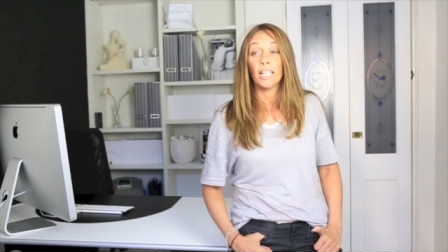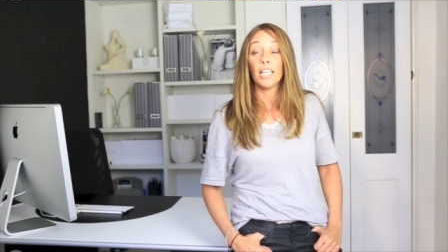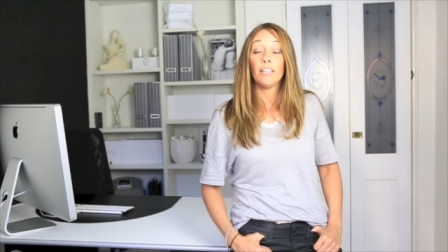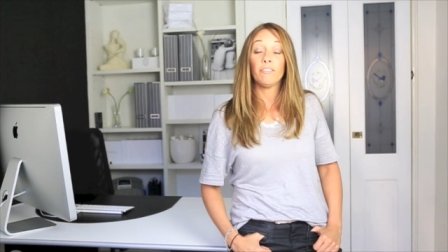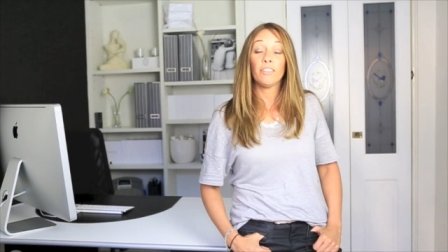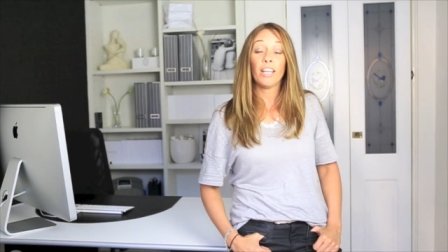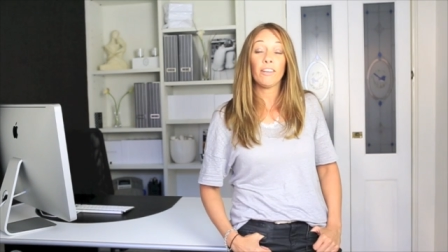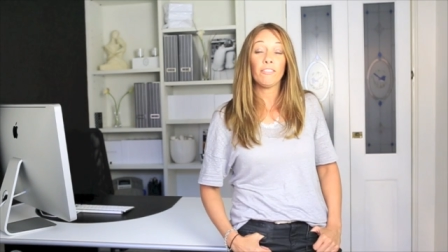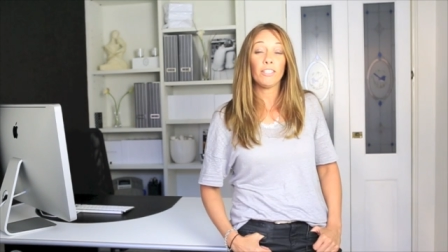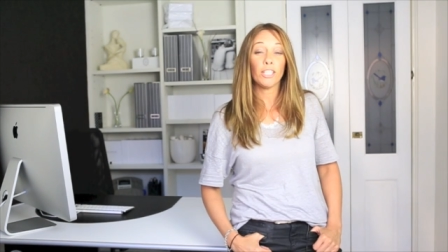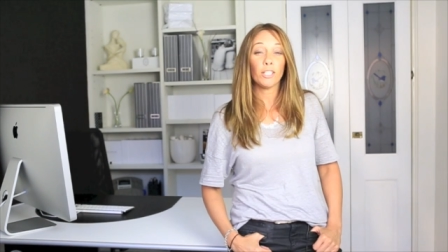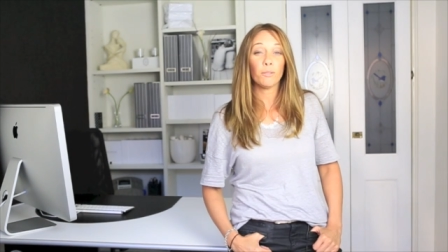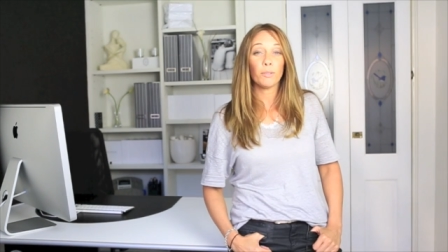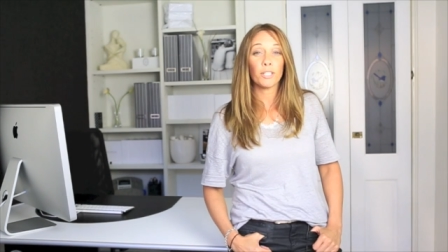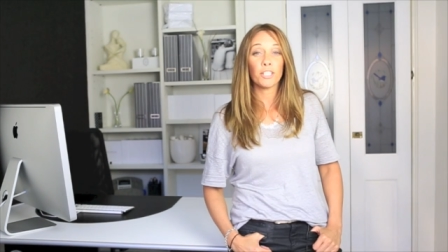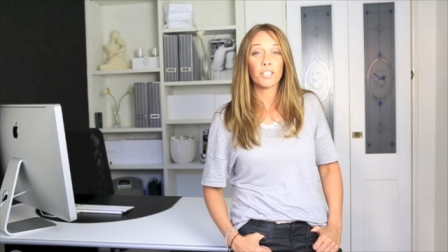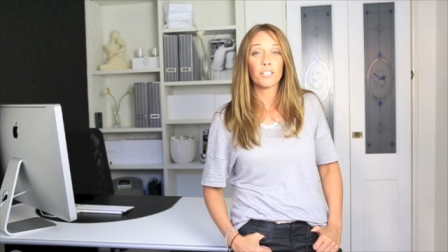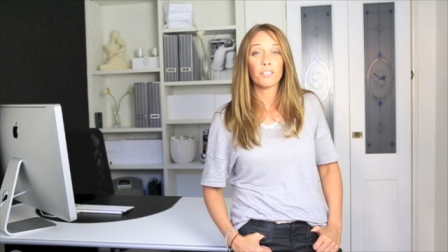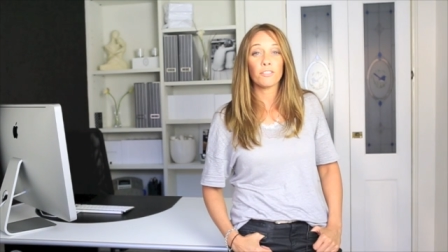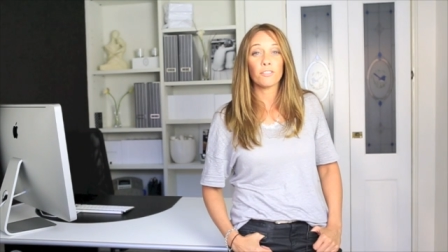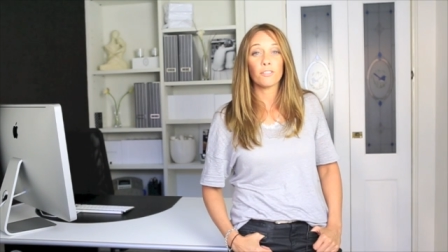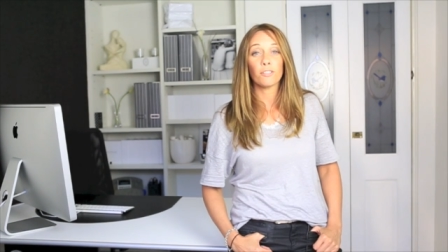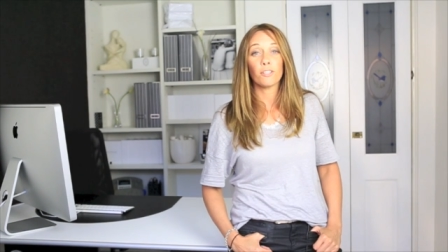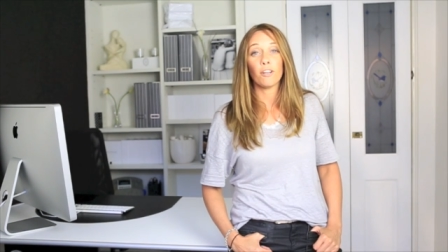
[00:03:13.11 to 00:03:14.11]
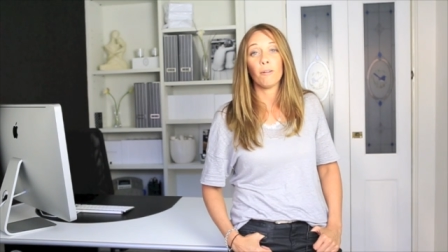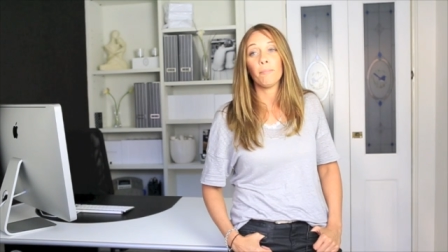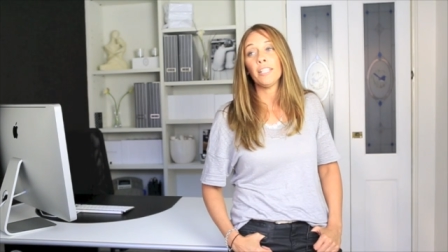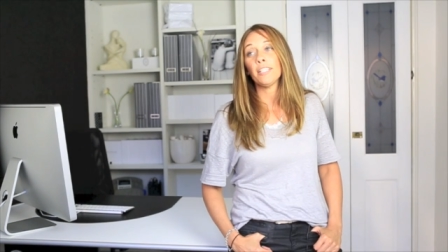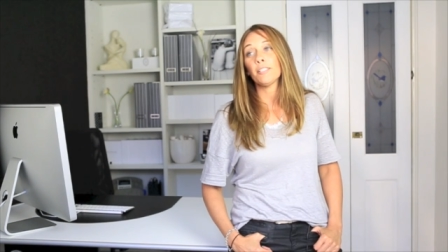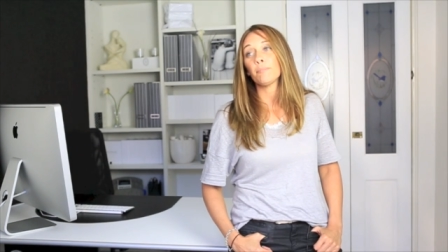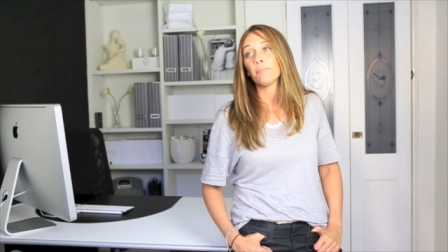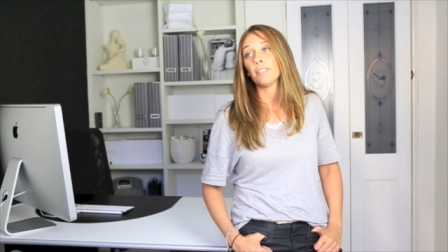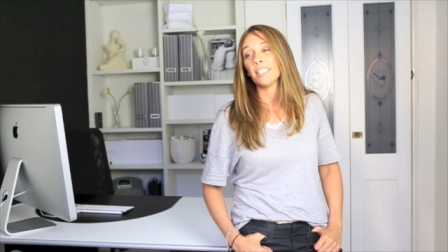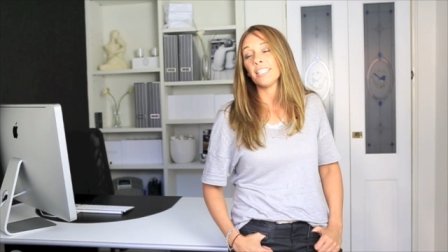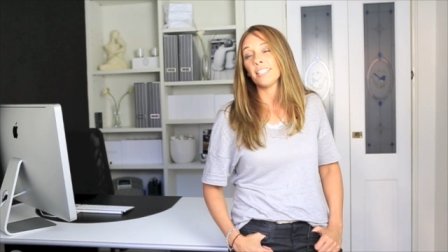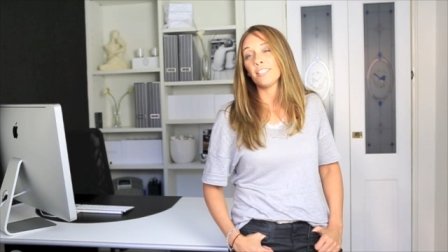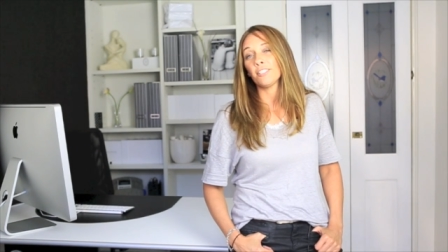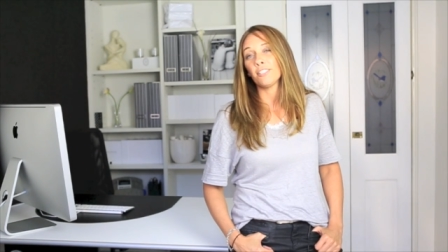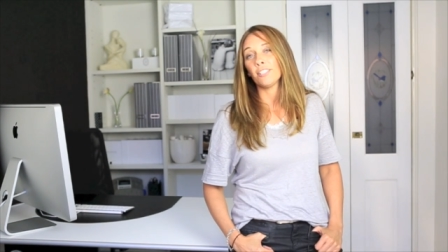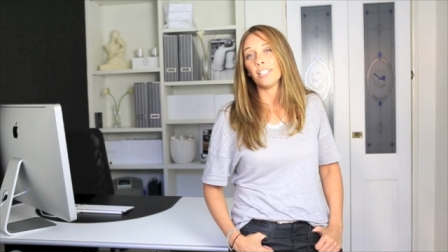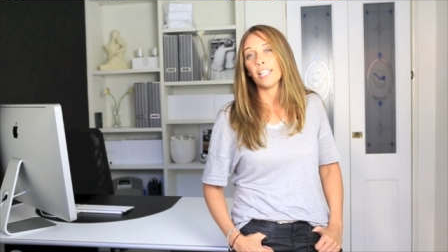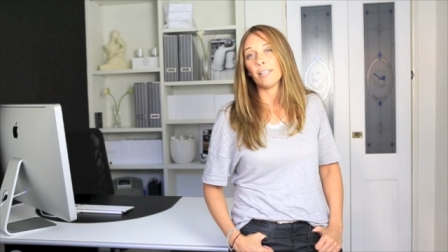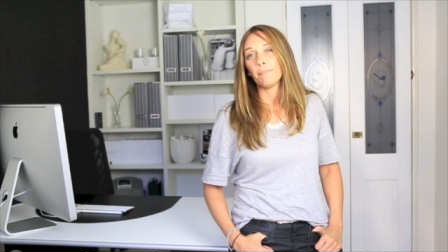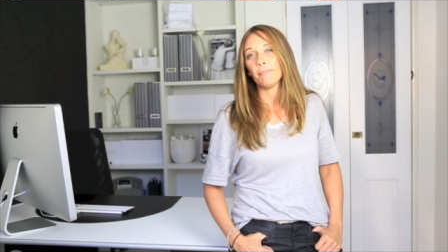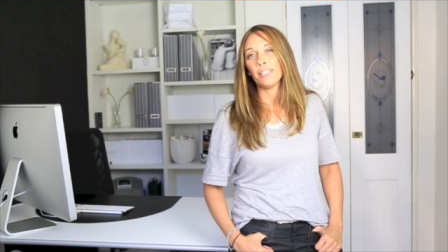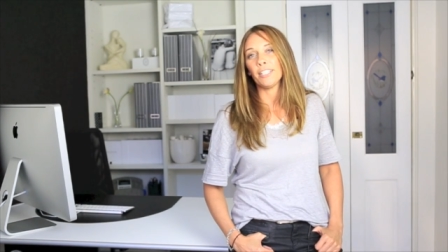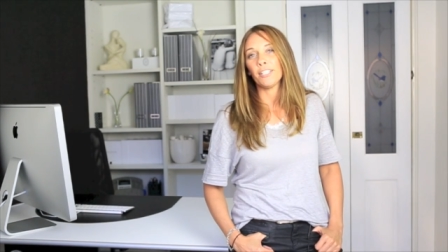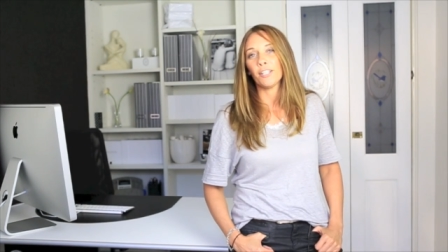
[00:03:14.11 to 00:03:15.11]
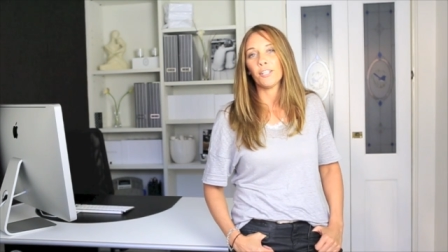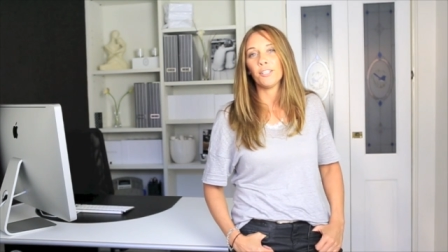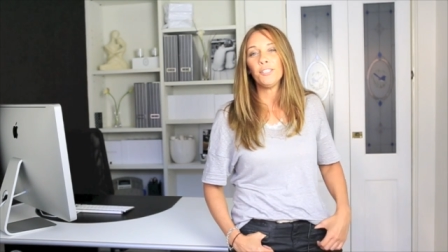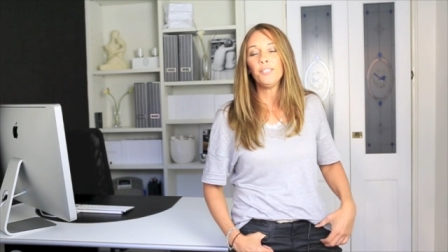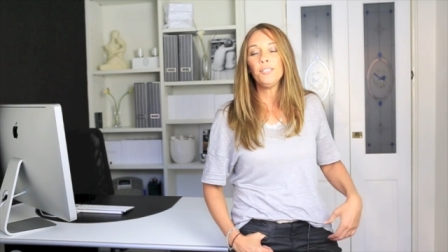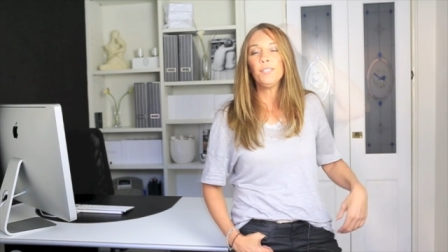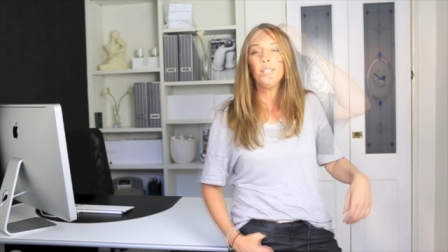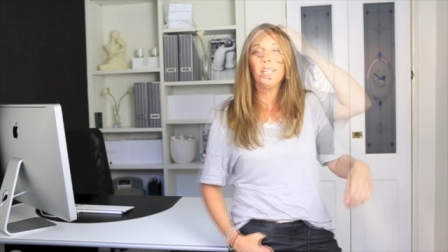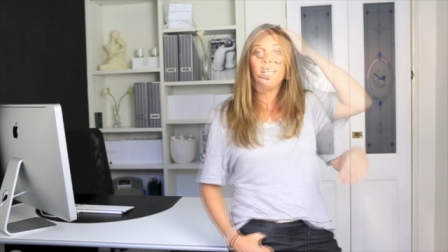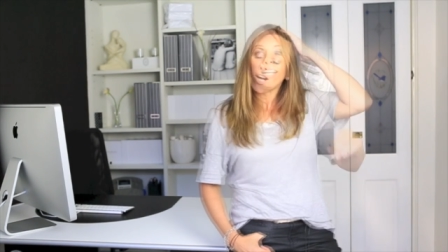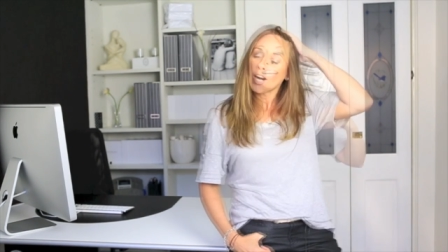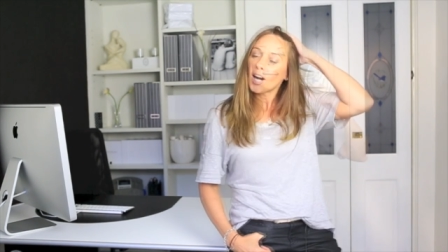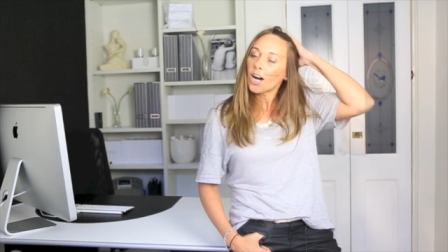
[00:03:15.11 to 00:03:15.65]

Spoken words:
If you have any questions or comments, please do let me know.